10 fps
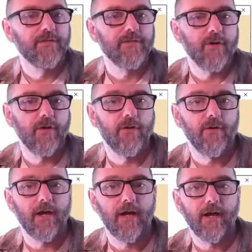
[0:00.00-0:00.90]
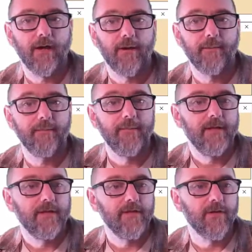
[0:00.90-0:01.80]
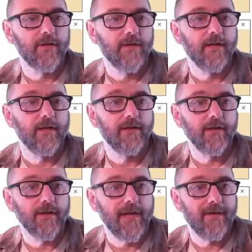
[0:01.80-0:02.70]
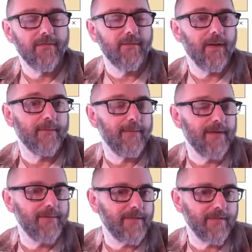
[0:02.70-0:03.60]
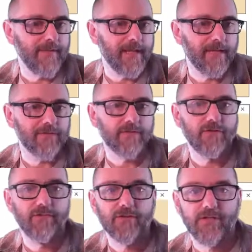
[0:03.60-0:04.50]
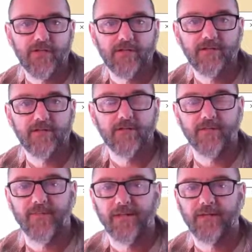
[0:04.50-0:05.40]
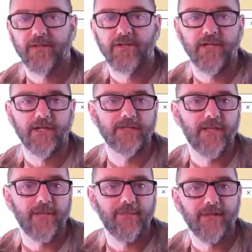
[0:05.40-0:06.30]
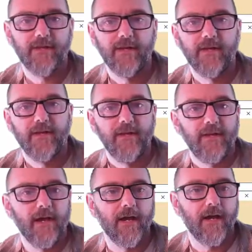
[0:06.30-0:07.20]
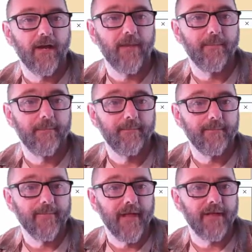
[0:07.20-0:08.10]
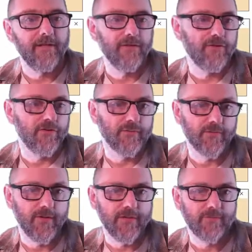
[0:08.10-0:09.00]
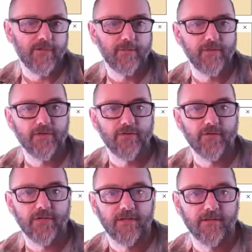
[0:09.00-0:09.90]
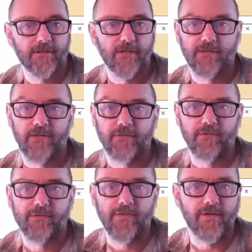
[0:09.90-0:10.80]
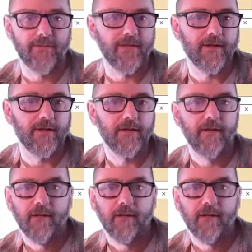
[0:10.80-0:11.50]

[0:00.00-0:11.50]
So you're gonna have a main method that has 2 machines. It's a bit like the chicken assignment, and you choose between them. So I'm going to choose. There's just a description of them here.